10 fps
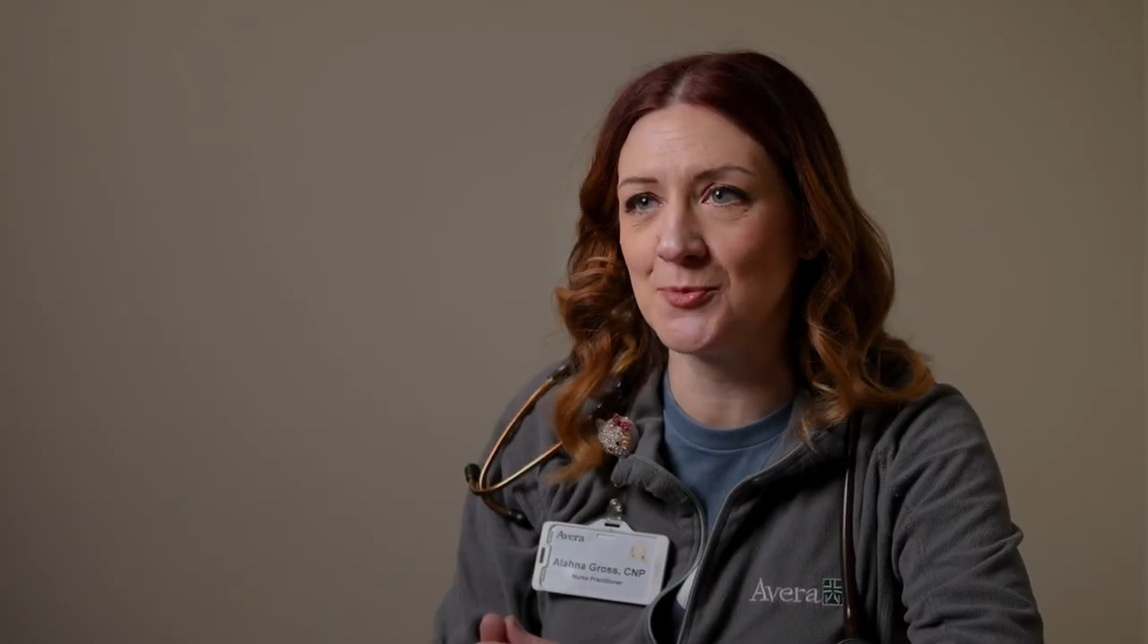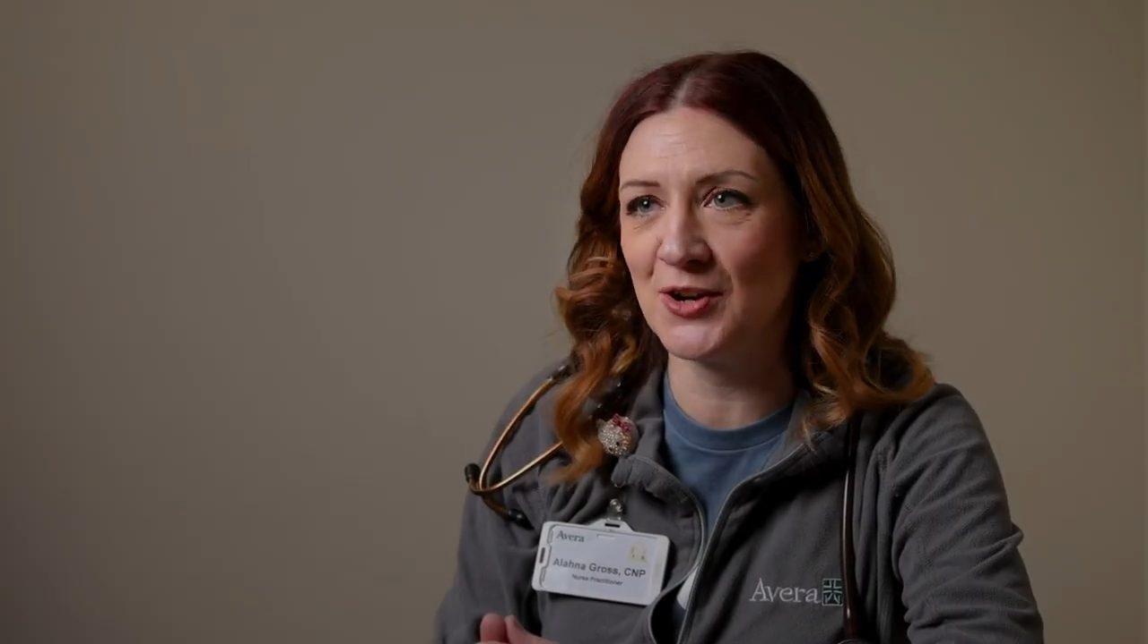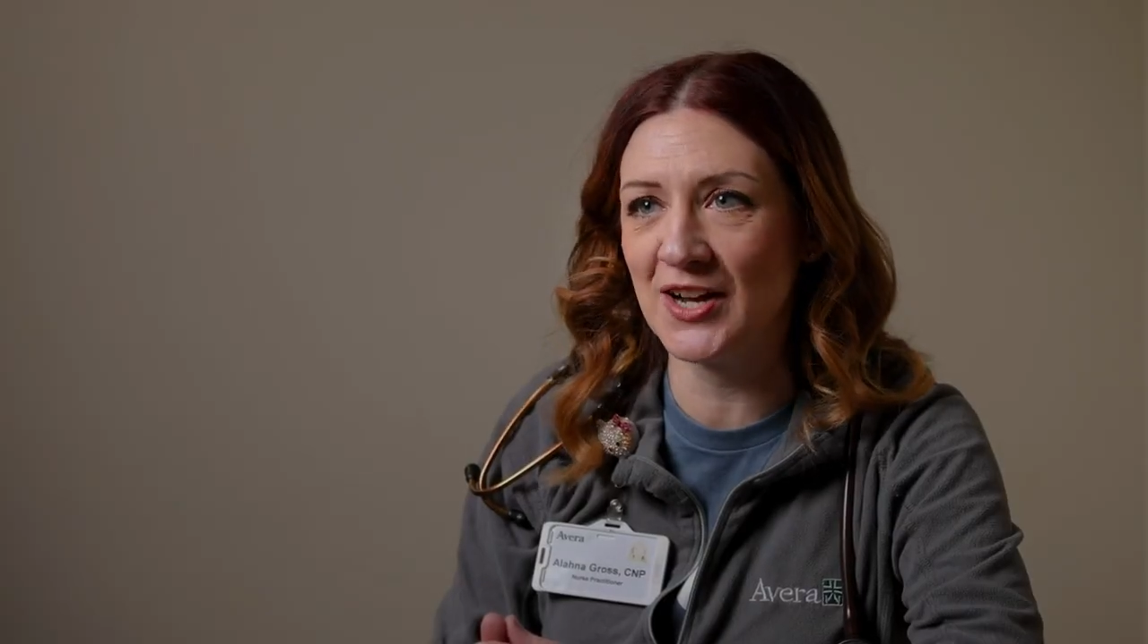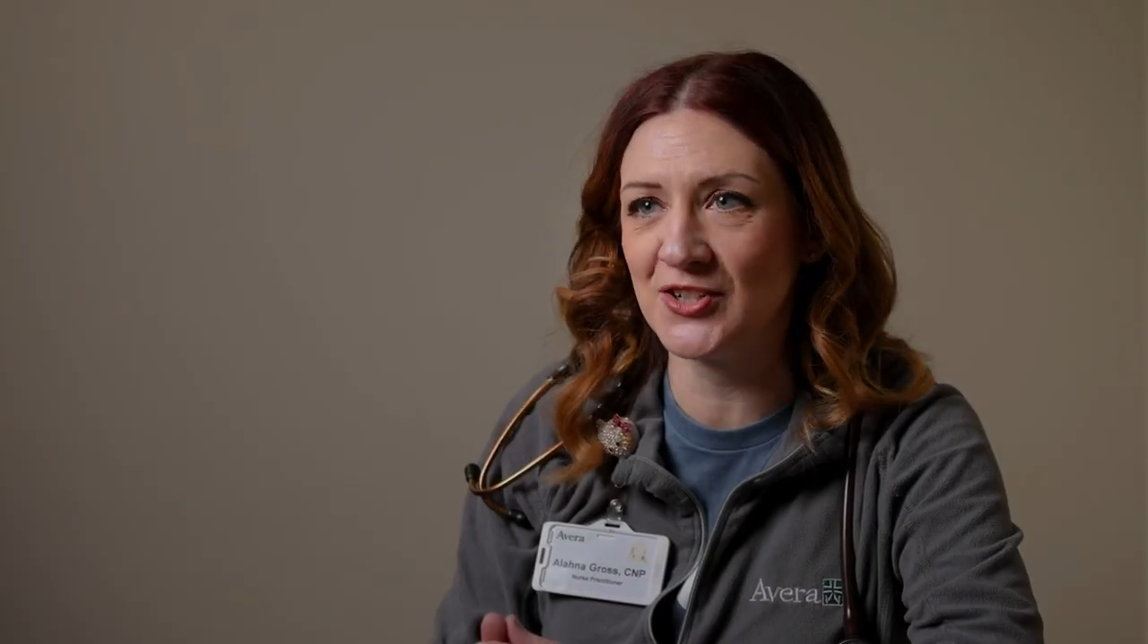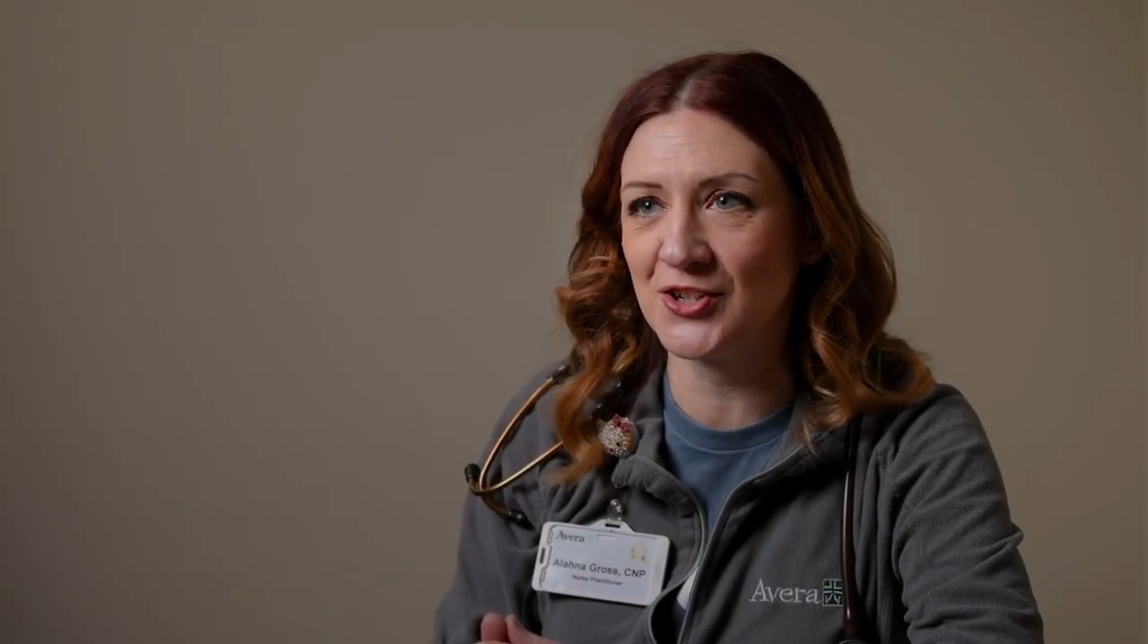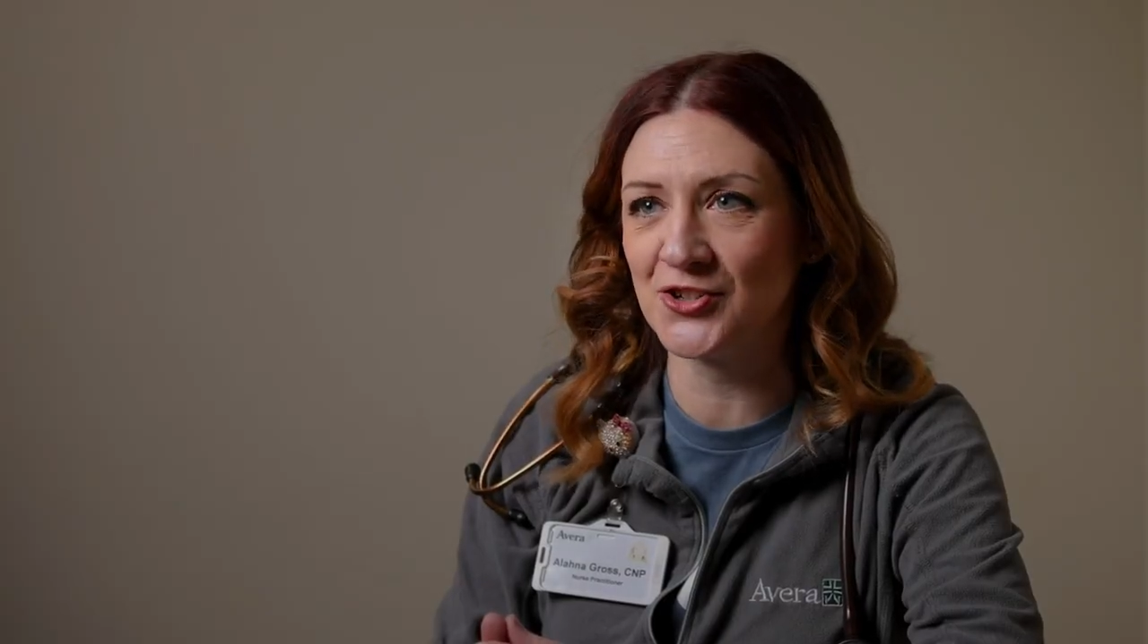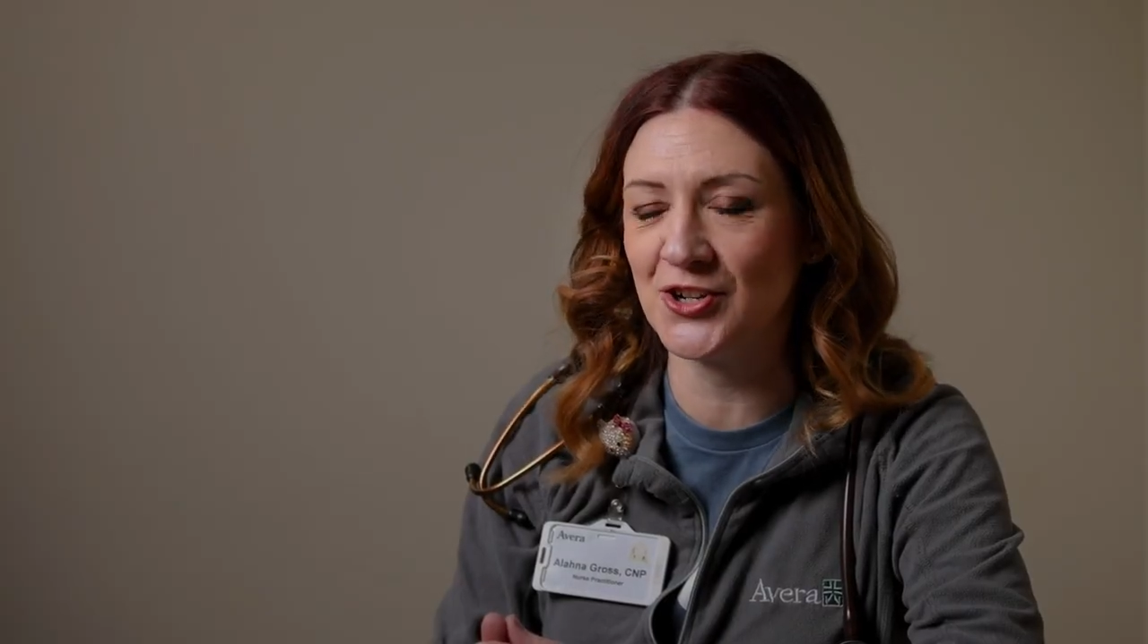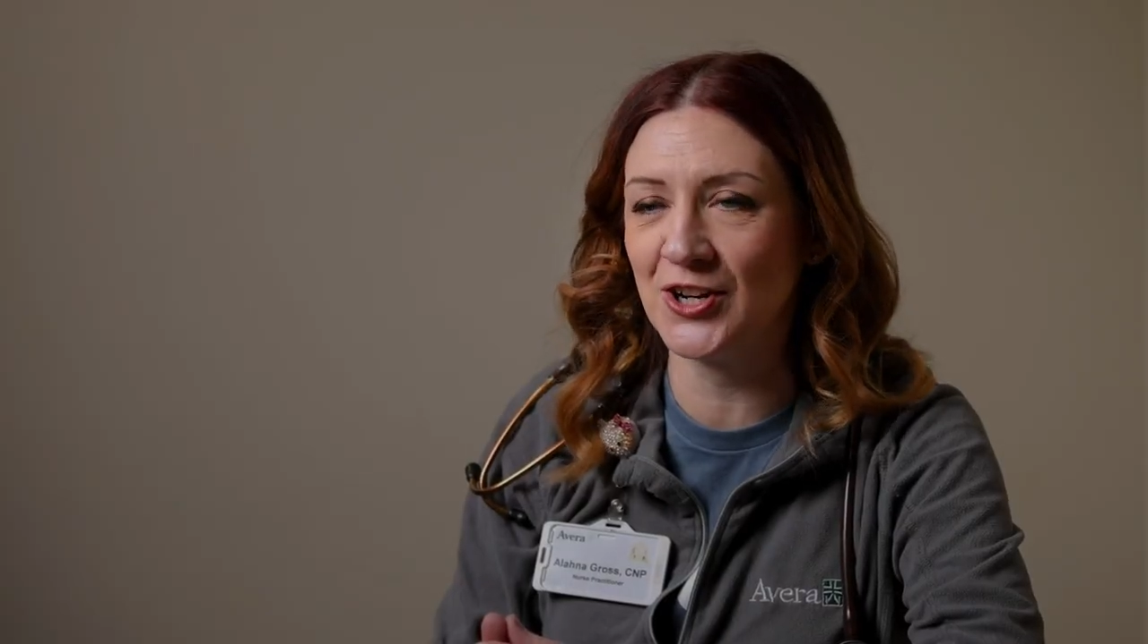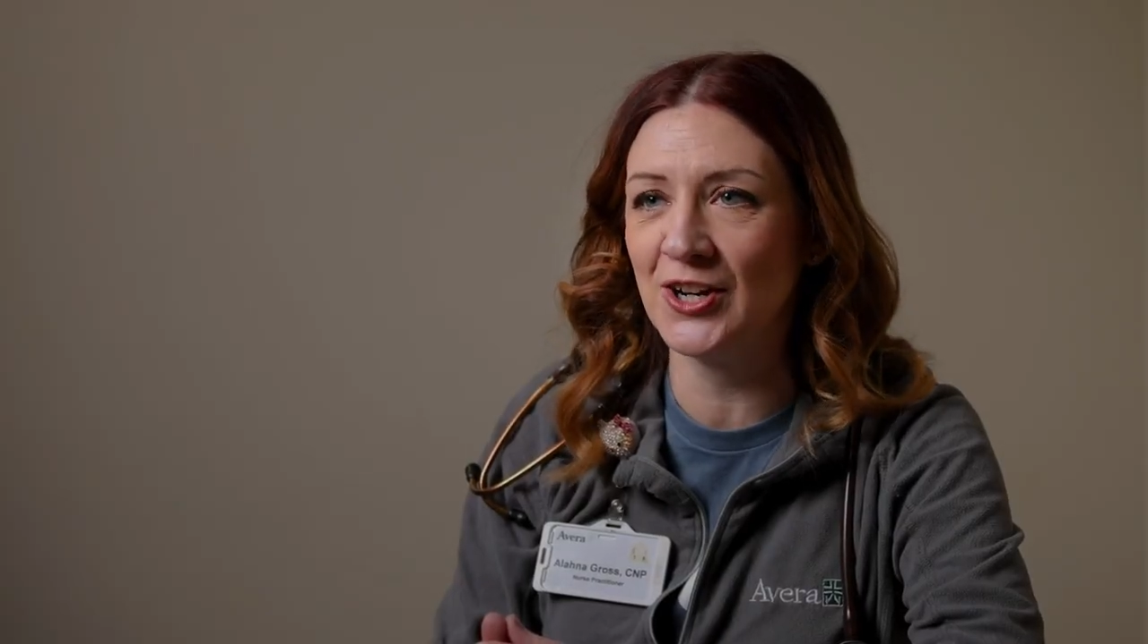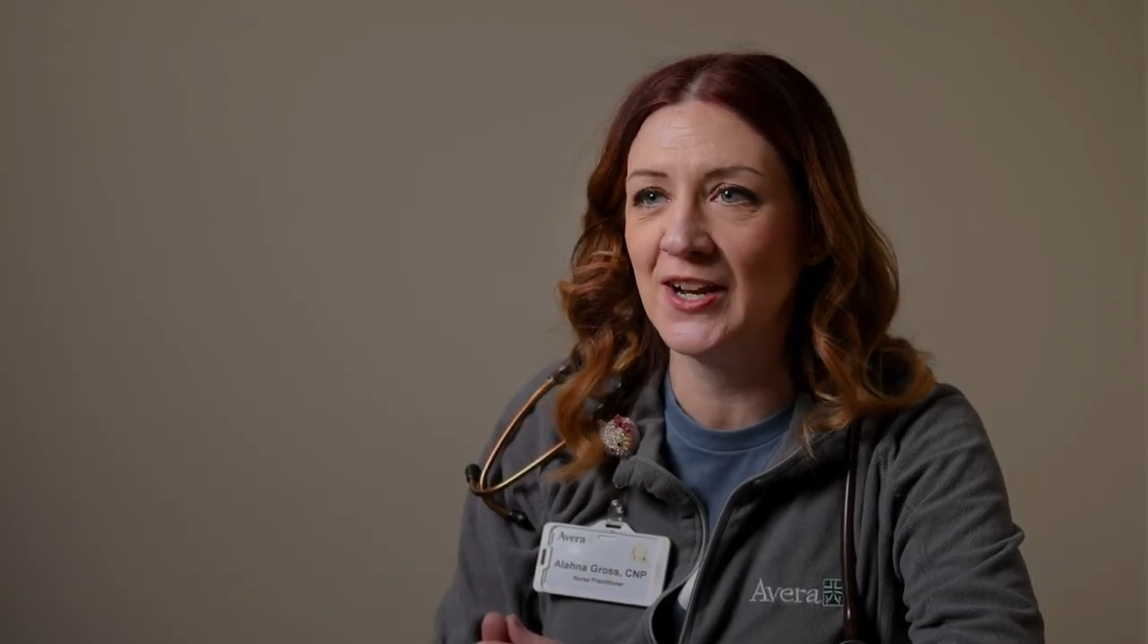
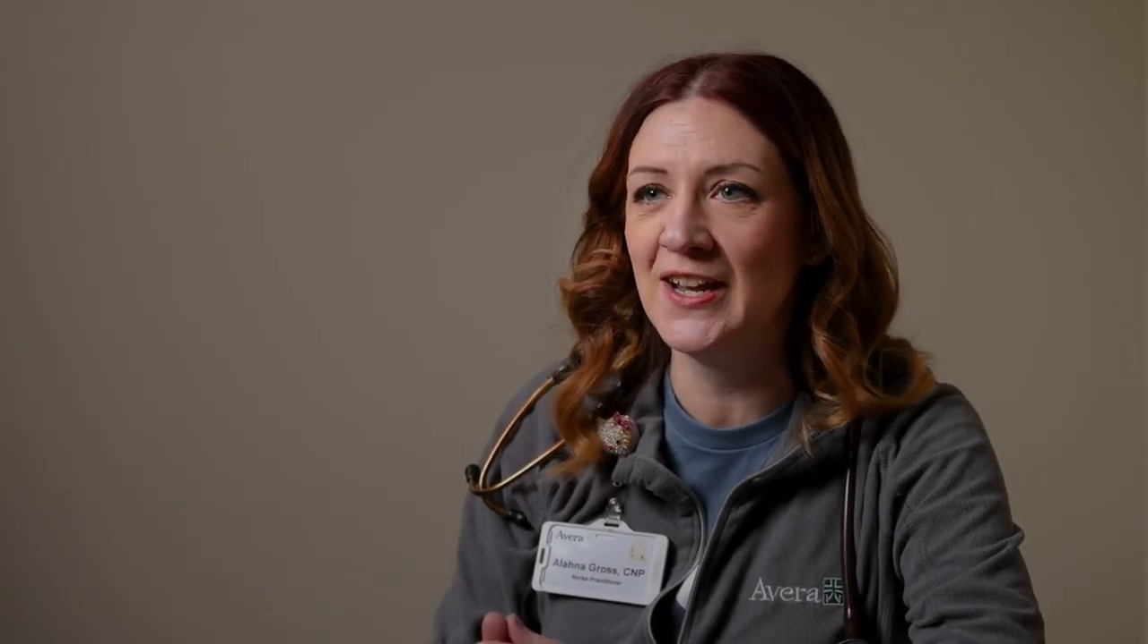practitioner.